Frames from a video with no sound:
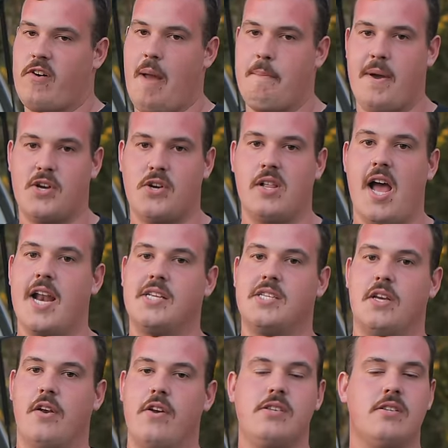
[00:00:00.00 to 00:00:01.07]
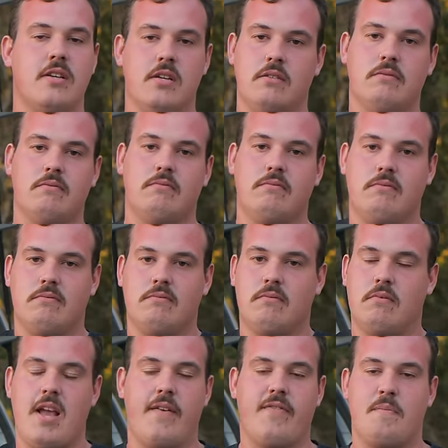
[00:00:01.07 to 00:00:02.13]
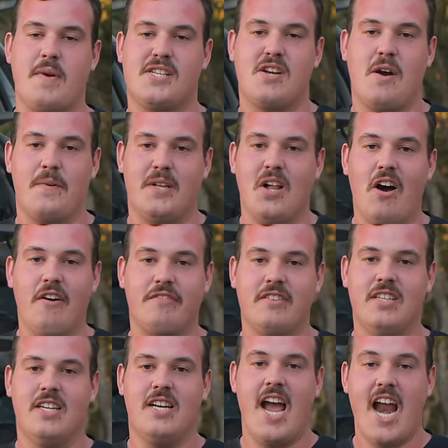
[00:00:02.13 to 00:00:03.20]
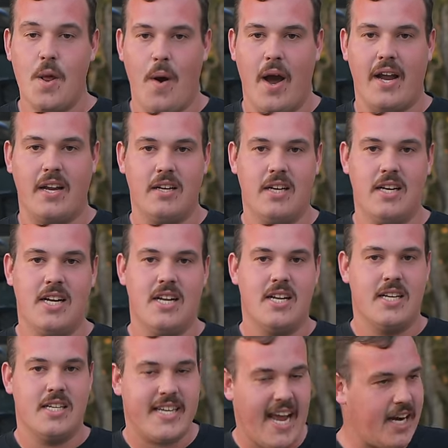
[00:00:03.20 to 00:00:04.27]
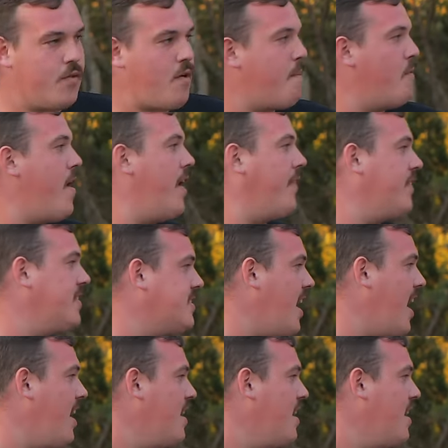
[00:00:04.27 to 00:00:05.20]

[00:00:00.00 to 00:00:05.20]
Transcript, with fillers: grand petrol 80 series, have the best time of your life. Anyway, take a rip around these